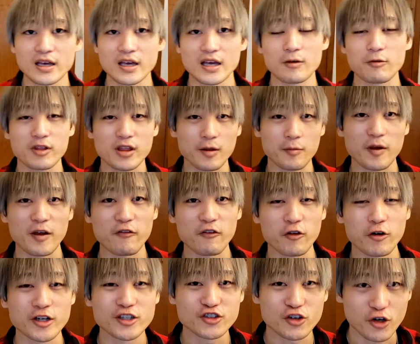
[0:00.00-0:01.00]
Hey, what's up
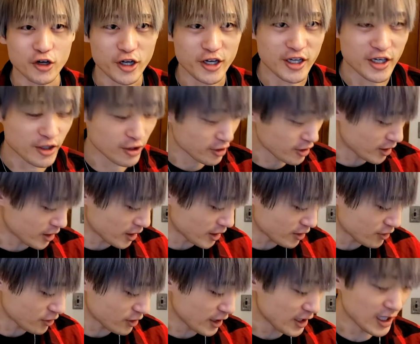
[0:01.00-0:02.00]
everyone, Jordan here.
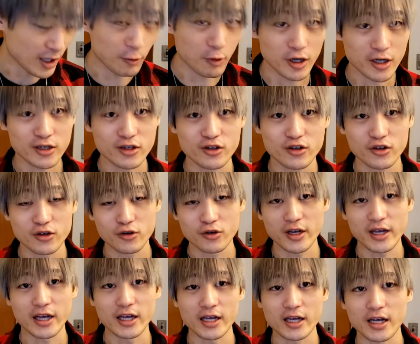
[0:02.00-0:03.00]
Today I want to do
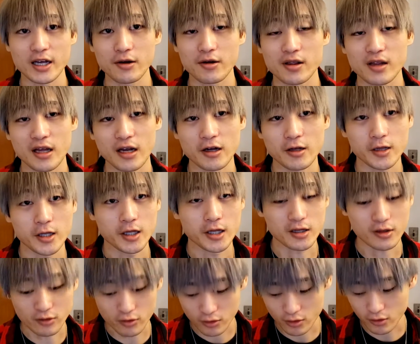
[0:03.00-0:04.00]
a
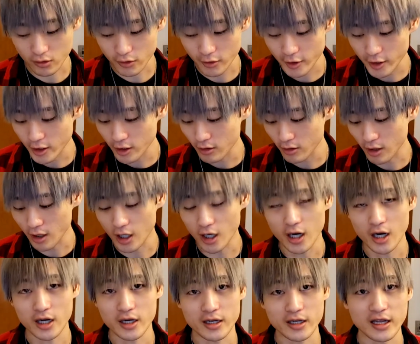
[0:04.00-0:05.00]
hairstyling tutorial
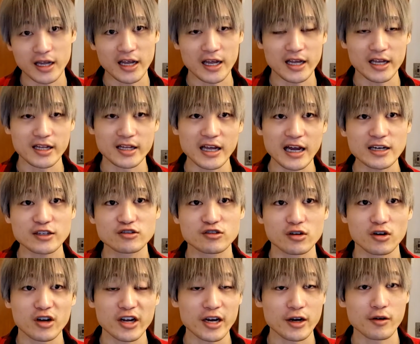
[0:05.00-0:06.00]
on a
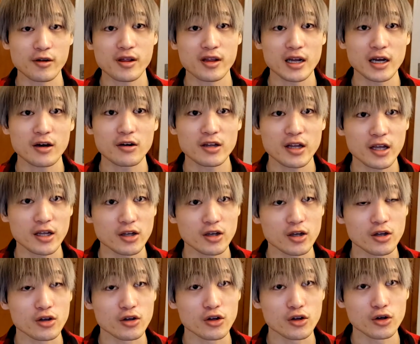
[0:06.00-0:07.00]
natural hairstyle that you
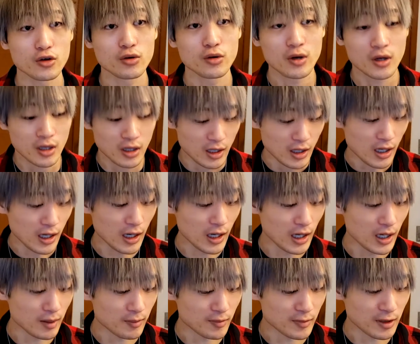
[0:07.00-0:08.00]
could do.
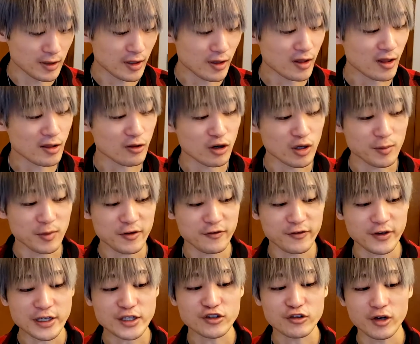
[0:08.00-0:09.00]
This is going to be
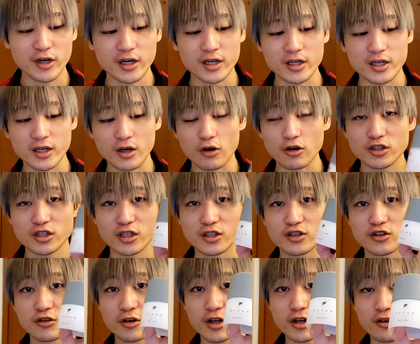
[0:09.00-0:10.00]
featuring the Ocean
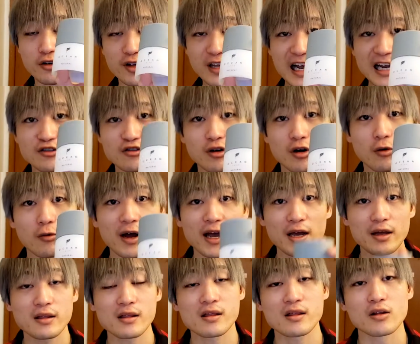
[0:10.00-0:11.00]
Trico Natural
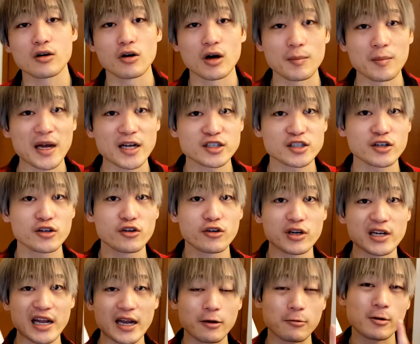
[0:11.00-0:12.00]
Wax. So I'm actually
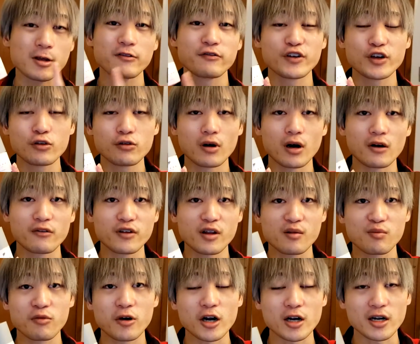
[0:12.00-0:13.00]
doing a review of
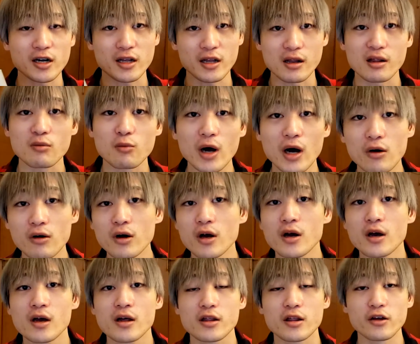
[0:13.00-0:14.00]
this product as well.
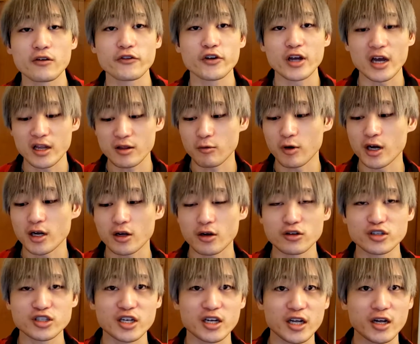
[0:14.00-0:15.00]
So if you guys want to
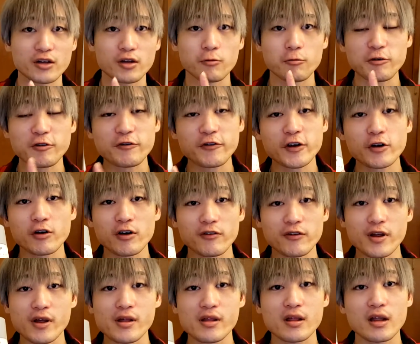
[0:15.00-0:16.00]
go check out the review of
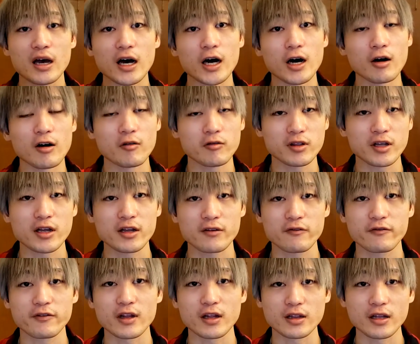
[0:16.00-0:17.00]
this, I'll link
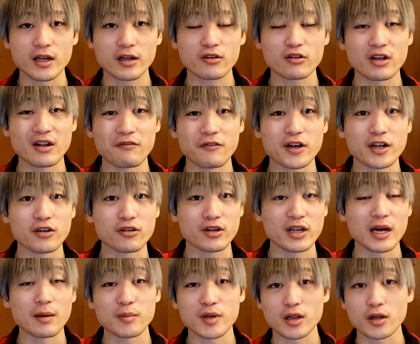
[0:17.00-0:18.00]
the link to the video
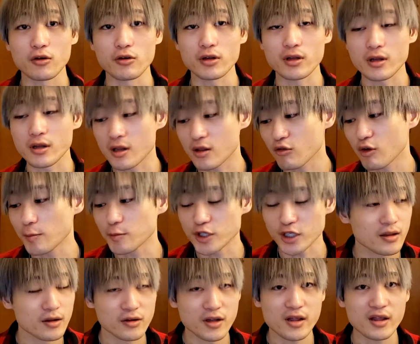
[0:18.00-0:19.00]
down below in the
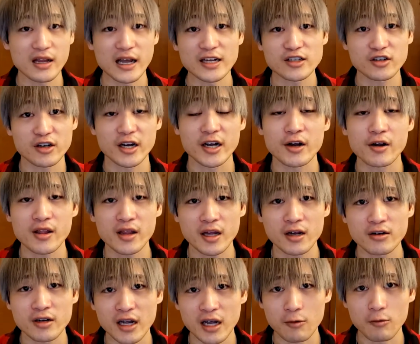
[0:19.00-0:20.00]
description. So this natural
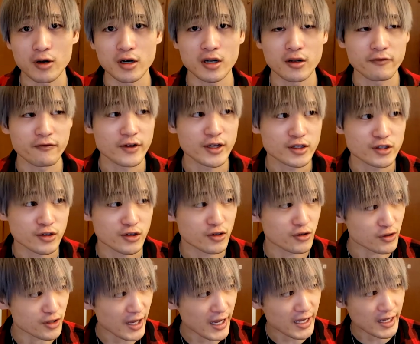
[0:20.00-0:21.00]
hairstyle that I want to feature
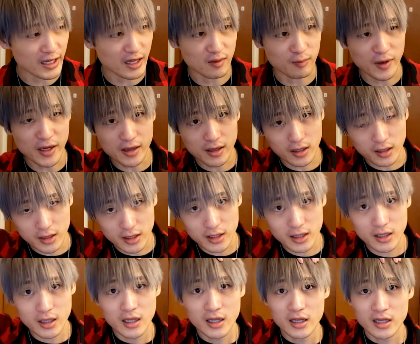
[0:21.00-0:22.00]
today is
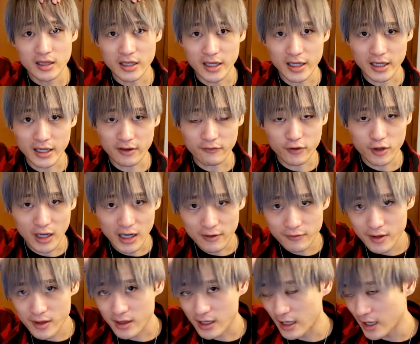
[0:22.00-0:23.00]
basically like if you have
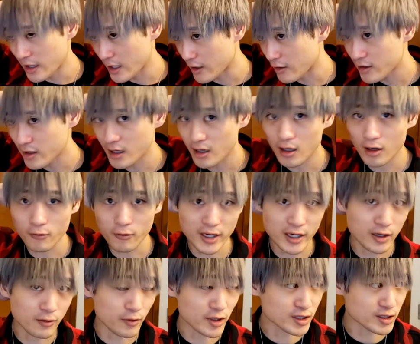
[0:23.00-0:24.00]
this kind of hairstyle
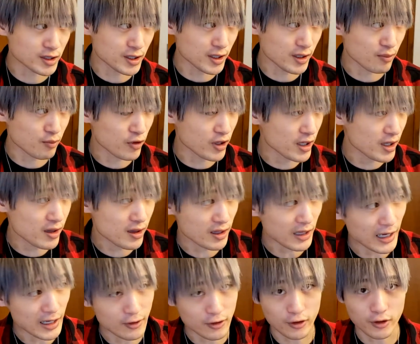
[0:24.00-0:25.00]
already, which is pretty
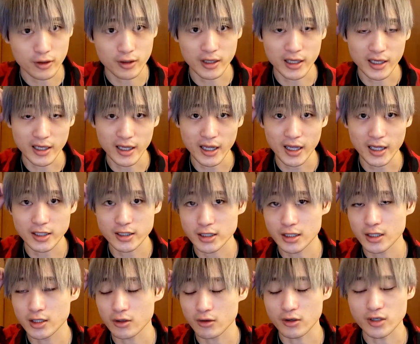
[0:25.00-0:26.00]
standard like
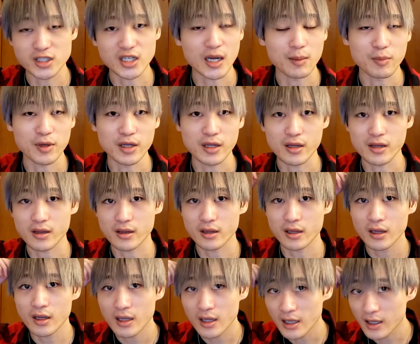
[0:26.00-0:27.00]
Asian or Japanese
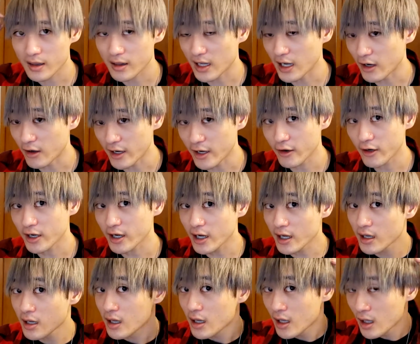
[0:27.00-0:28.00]
style haircut.